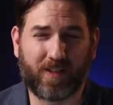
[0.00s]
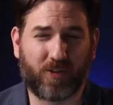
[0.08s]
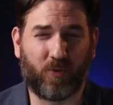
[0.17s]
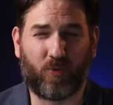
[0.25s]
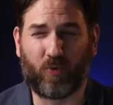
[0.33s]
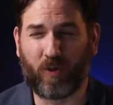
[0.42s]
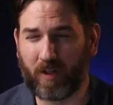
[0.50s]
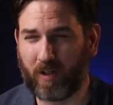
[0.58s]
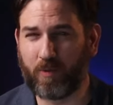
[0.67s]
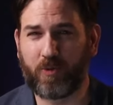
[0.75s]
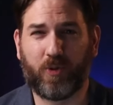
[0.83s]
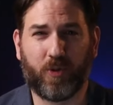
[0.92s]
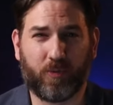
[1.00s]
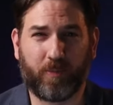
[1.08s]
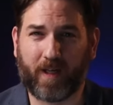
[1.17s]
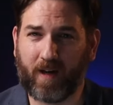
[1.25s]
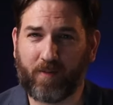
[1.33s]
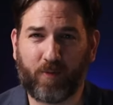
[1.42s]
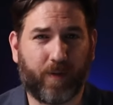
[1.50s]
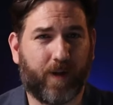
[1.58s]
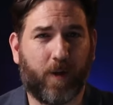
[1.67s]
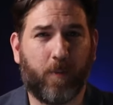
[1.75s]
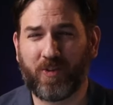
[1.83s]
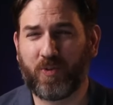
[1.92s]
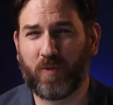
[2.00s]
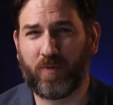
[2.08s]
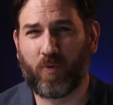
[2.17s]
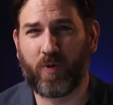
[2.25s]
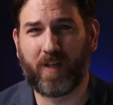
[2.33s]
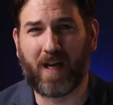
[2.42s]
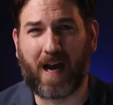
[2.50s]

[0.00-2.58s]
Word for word: unless you really know what you're doing, be careful there. And also avoid